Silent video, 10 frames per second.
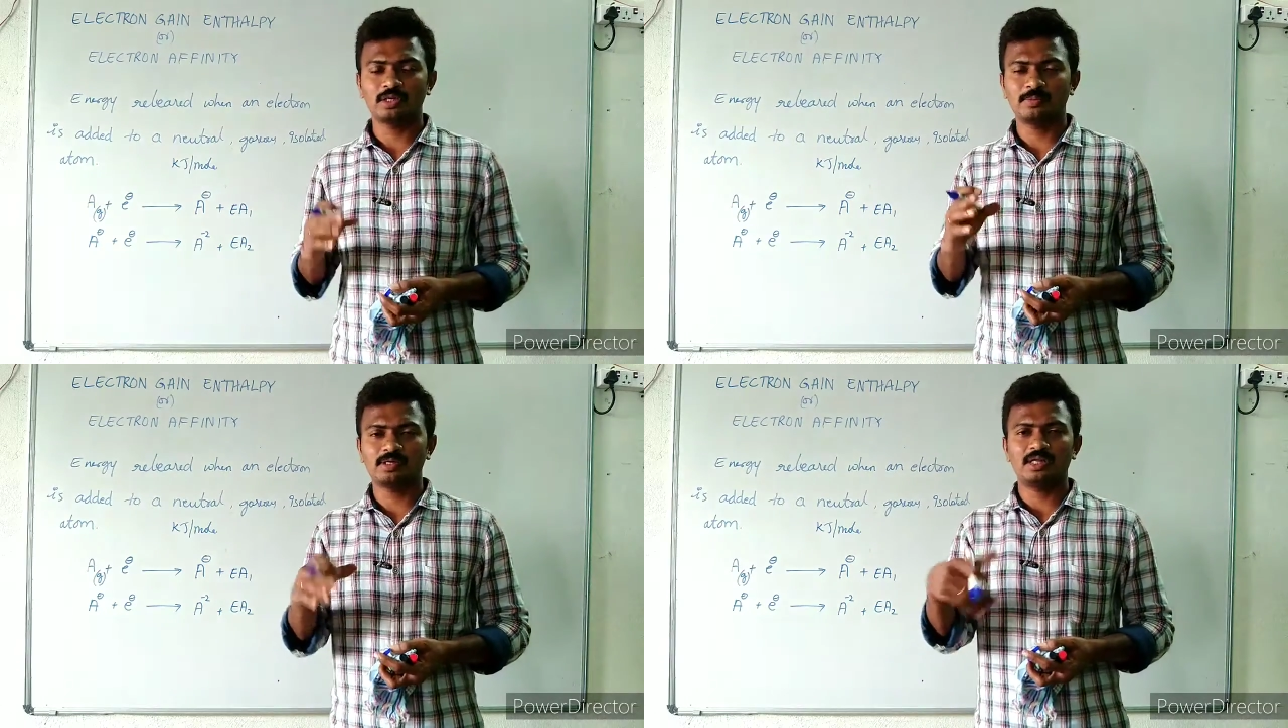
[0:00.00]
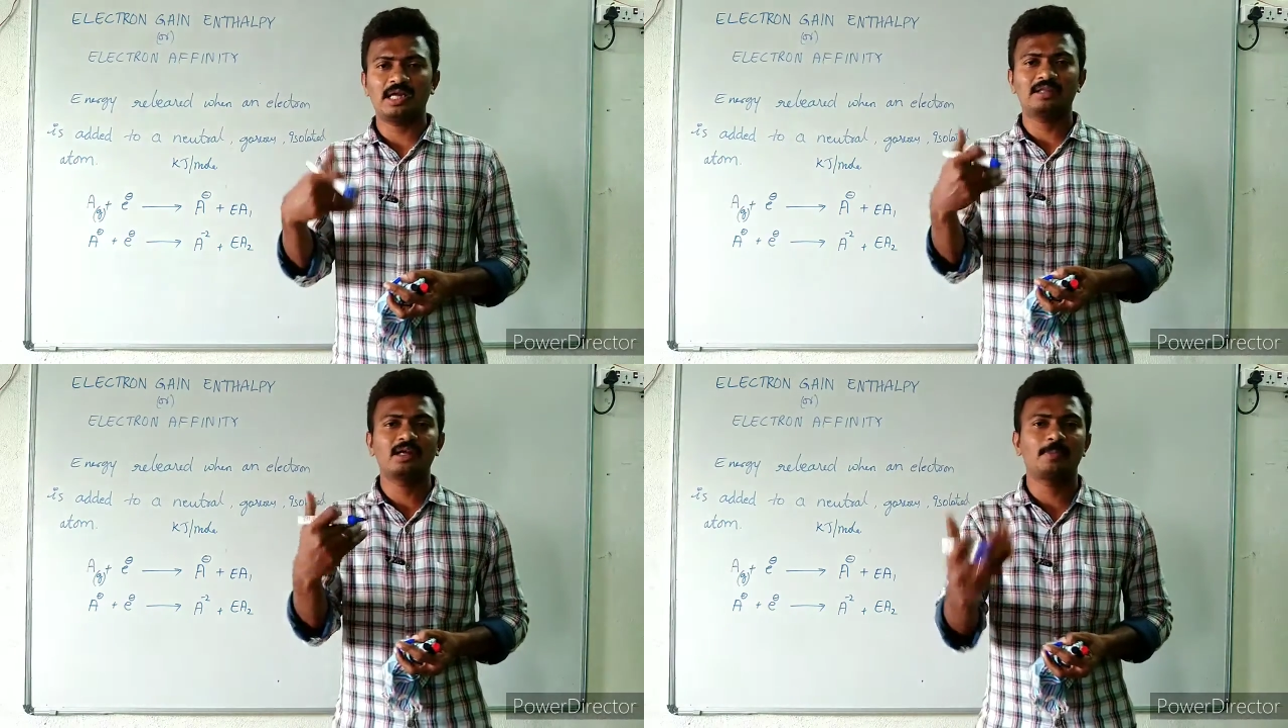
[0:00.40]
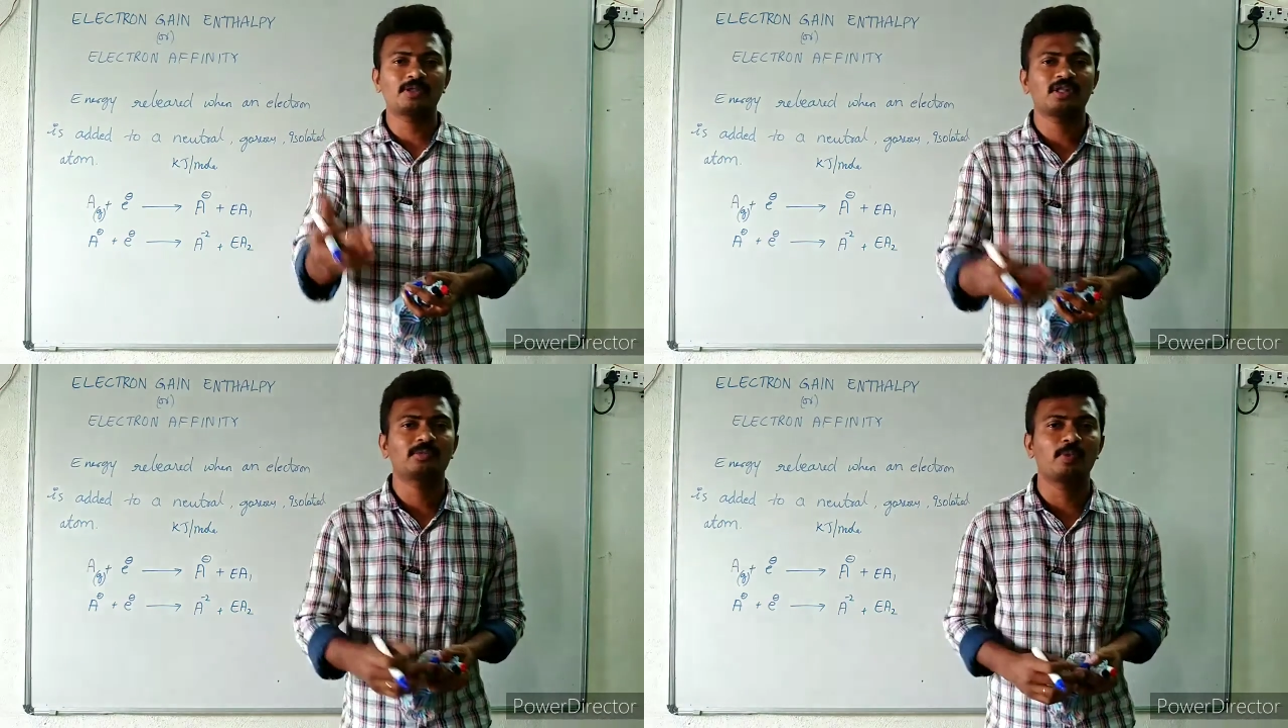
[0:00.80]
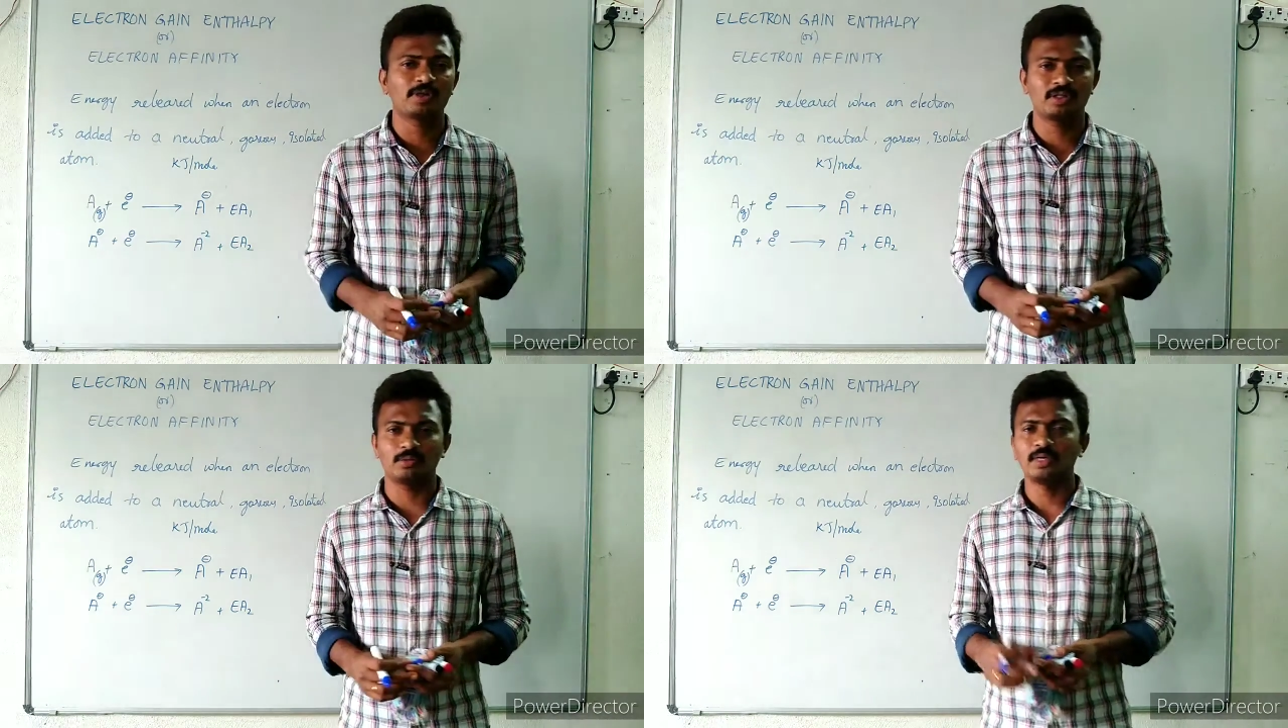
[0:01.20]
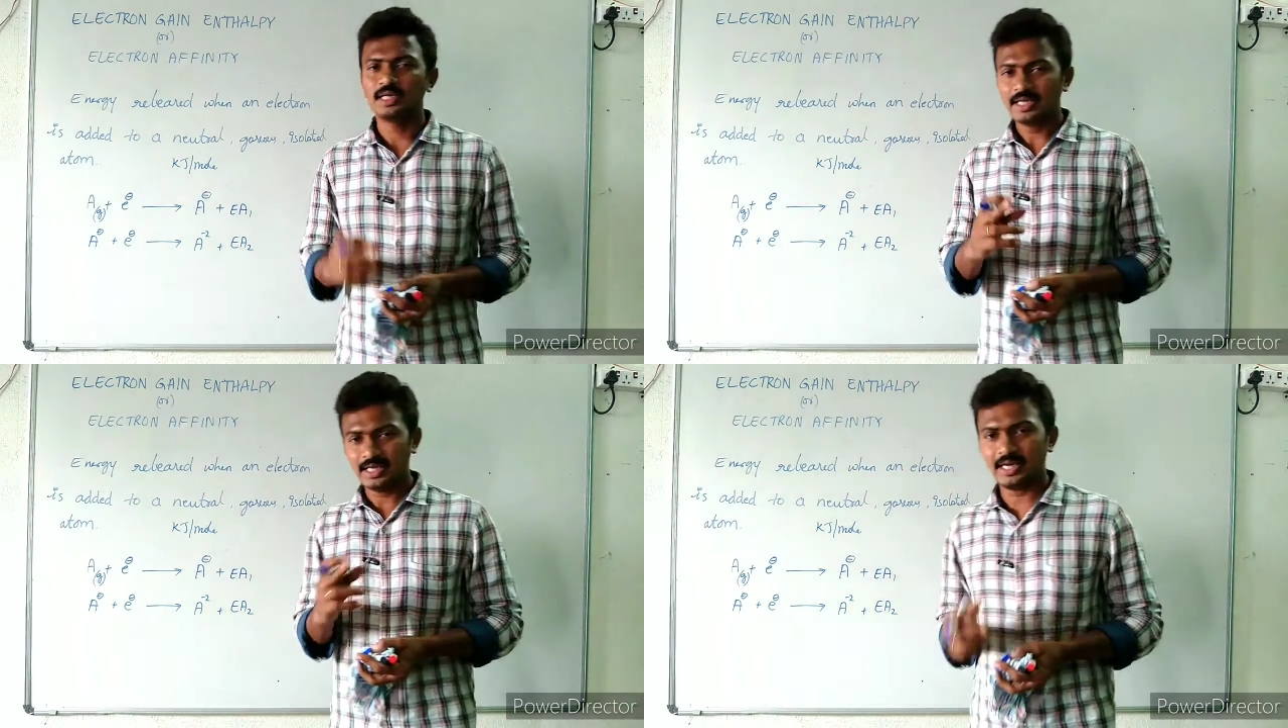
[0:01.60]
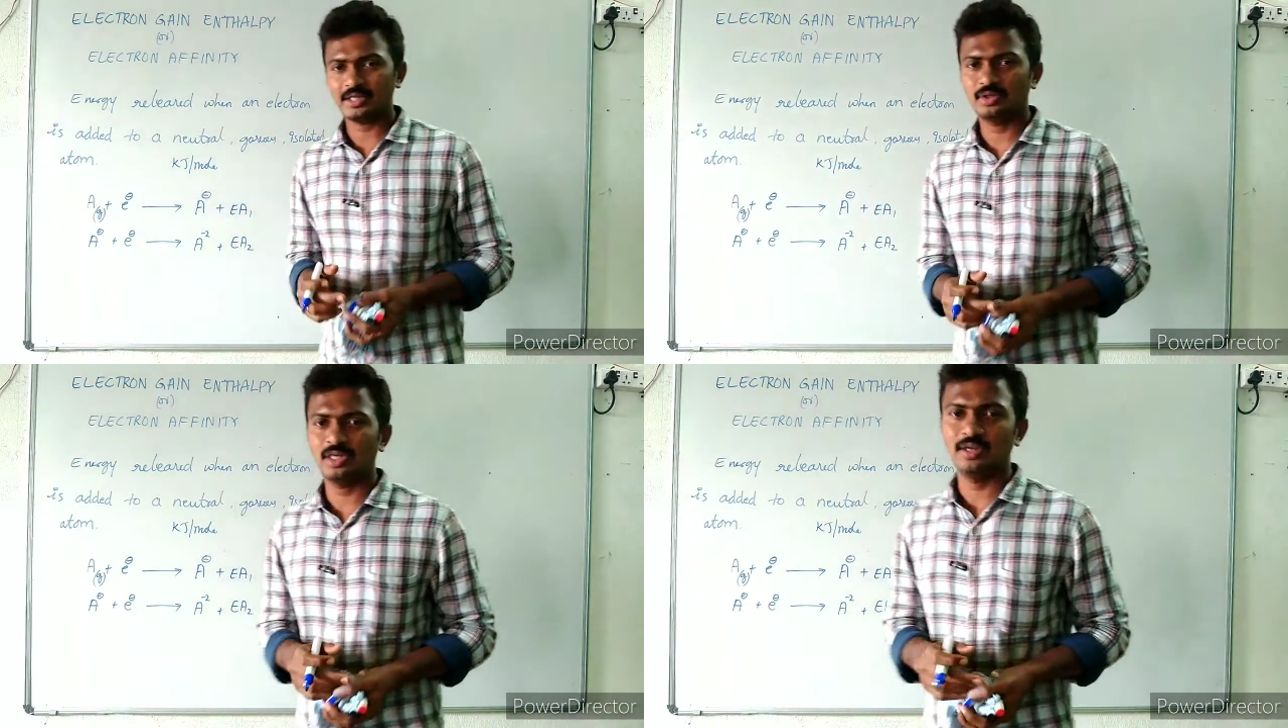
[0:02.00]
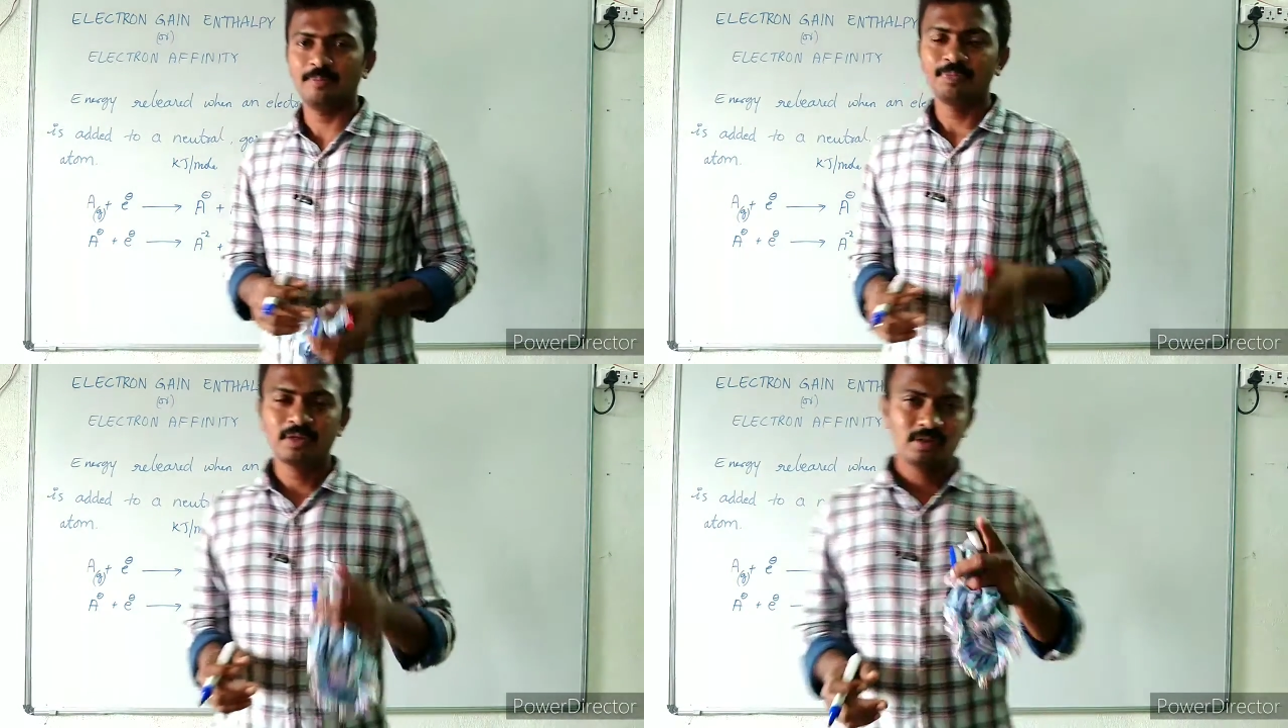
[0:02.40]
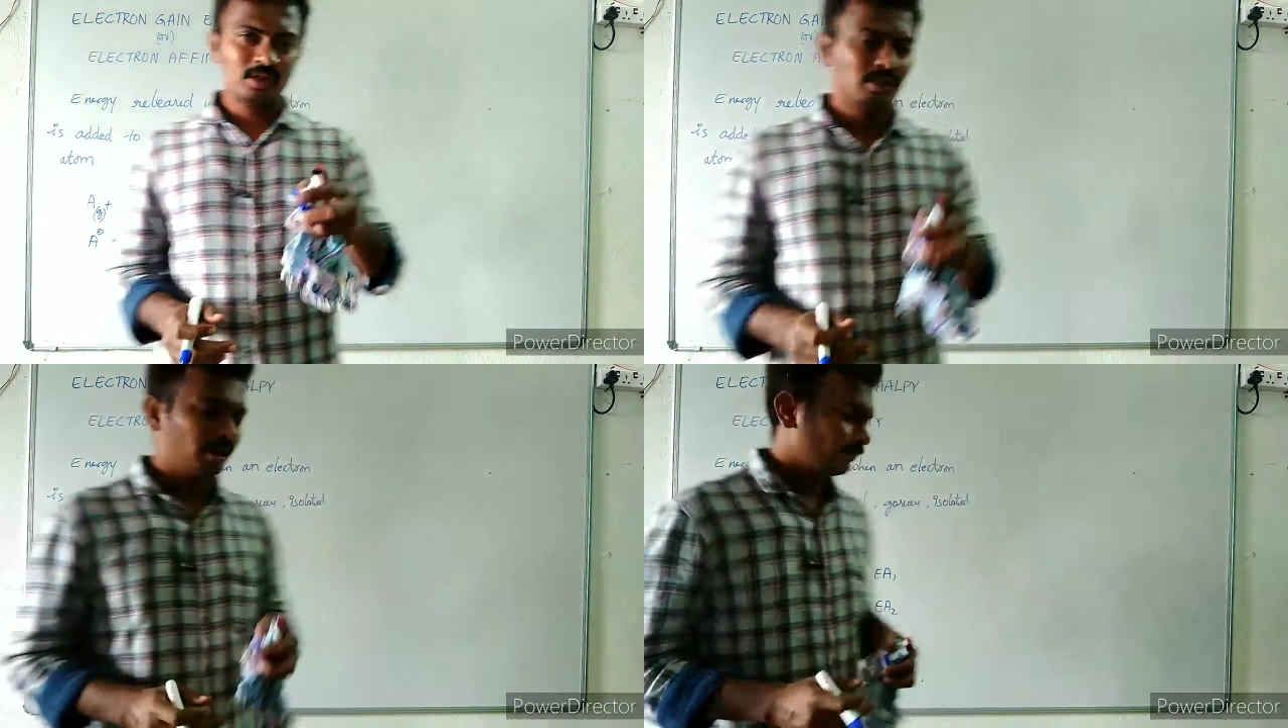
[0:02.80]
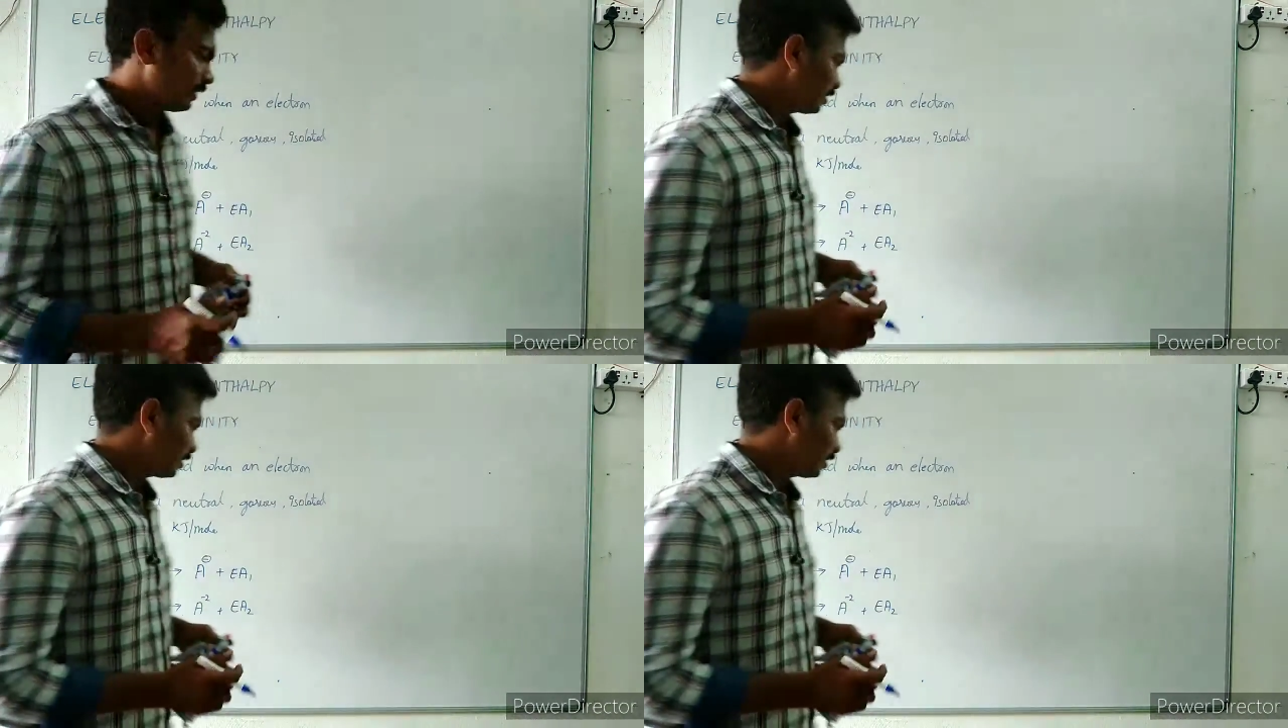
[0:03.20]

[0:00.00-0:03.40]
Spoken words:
That means they possess positive. Here actually, see here